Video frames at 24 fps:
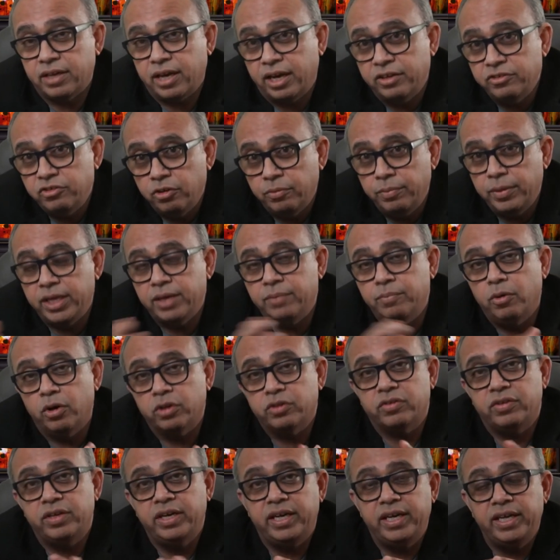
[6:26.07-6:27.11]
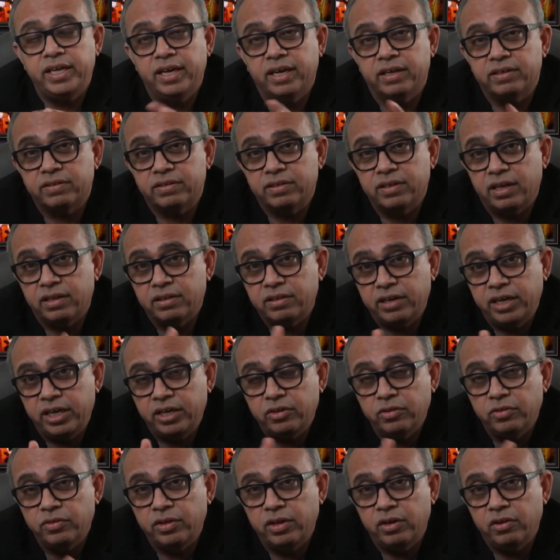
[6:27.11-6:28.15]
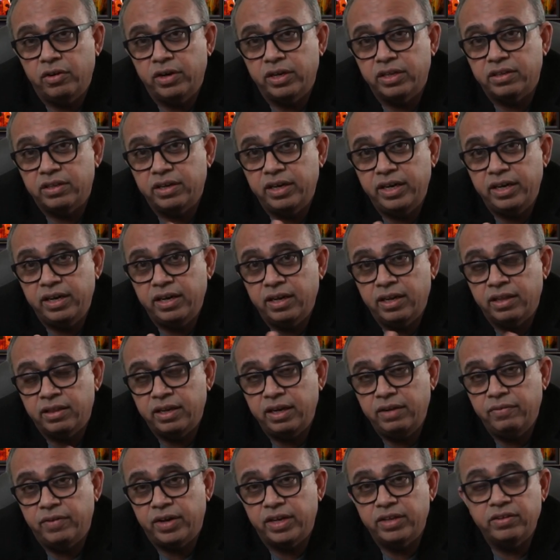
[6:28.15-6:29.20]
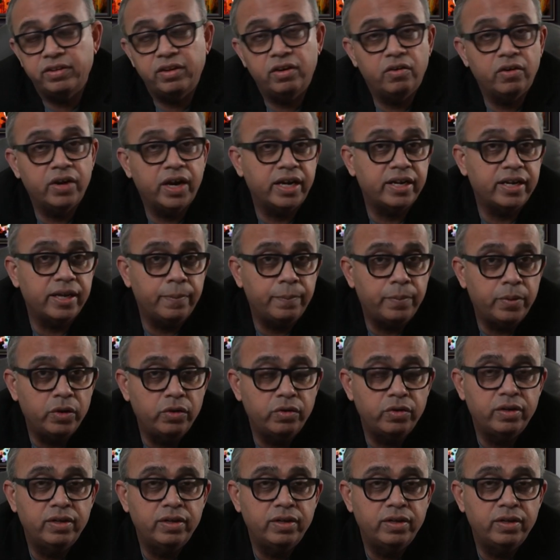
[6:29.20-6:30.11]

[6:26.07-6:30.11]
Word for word: assuming both CTX uh, 320 and 3, 310 get approved,